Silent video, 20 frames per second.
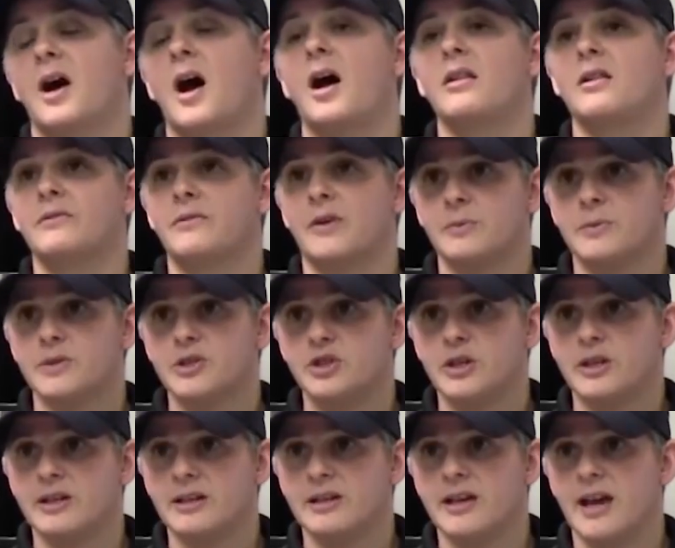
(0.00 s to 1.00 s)
all of our
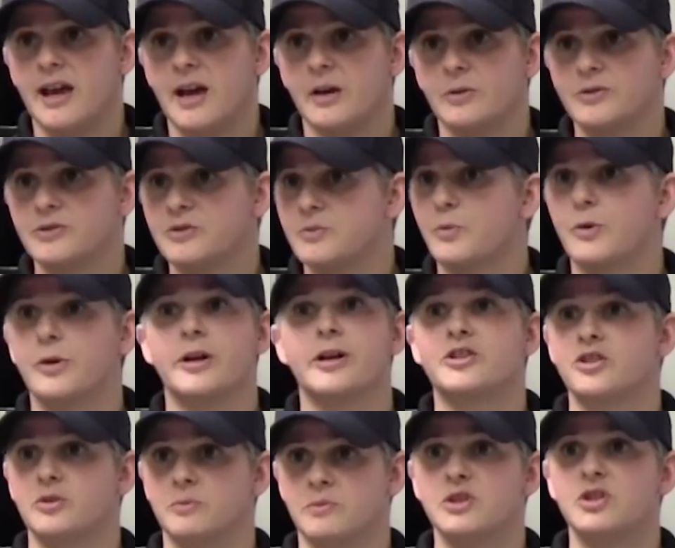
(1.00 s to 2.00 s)
machining in-house,
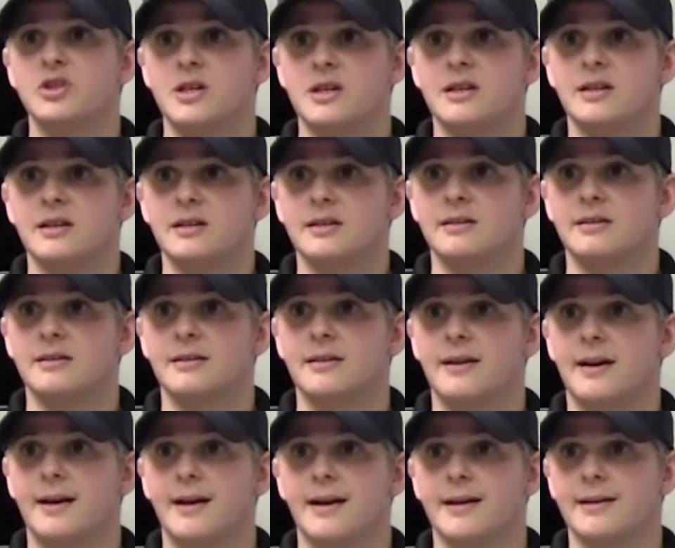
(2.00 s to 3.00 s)
production machining,
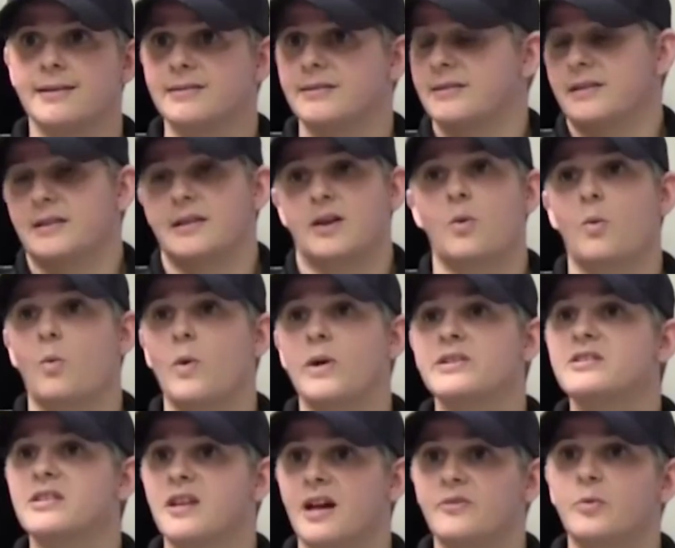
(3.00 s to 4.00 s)

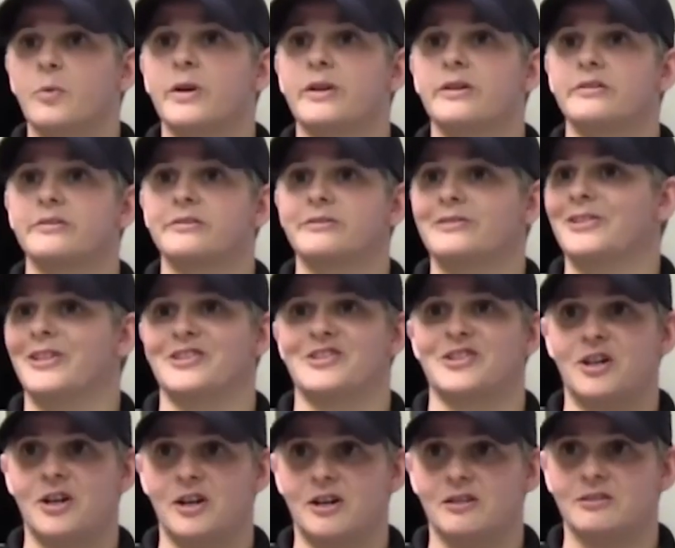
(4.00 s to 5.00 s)
one software does
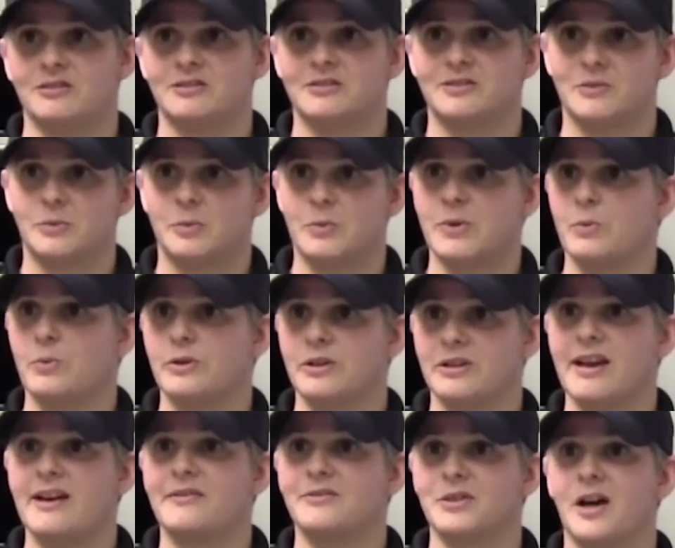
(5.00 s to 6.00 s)
it all. We
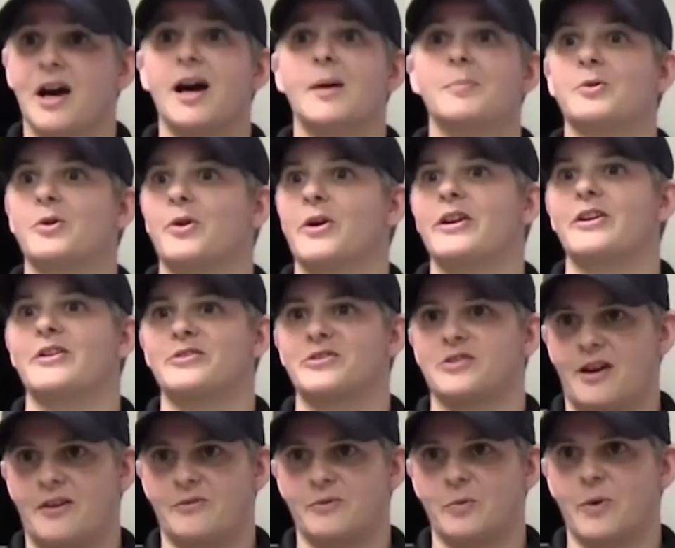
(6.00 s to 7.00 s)
wouldn't have to upgrade our
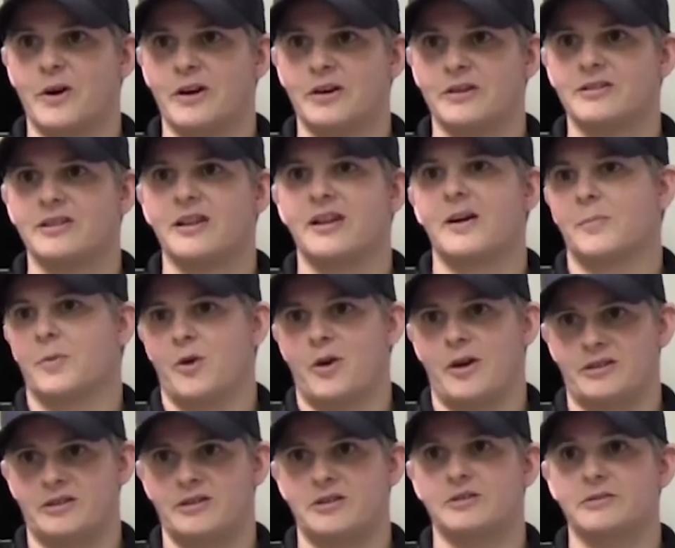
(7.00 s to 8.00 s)
software to
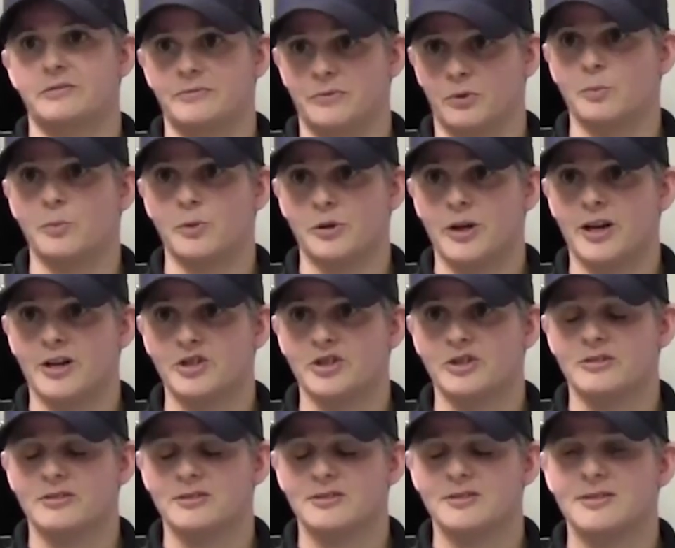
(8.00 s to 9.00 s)
upgrade to full
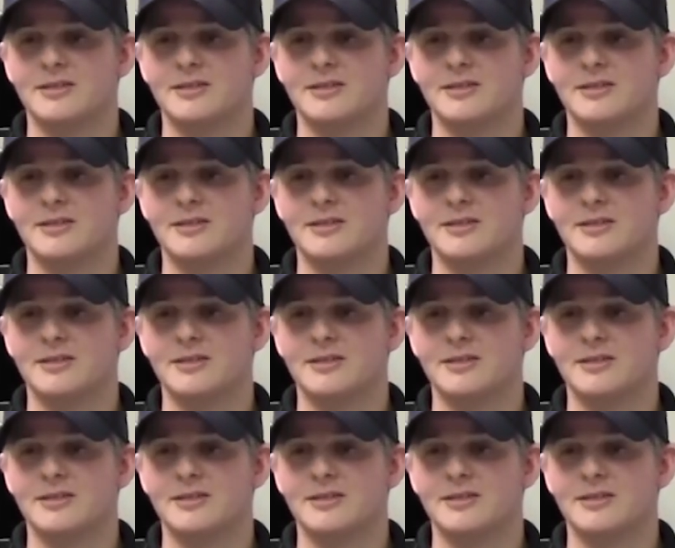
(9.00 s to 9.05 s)
production.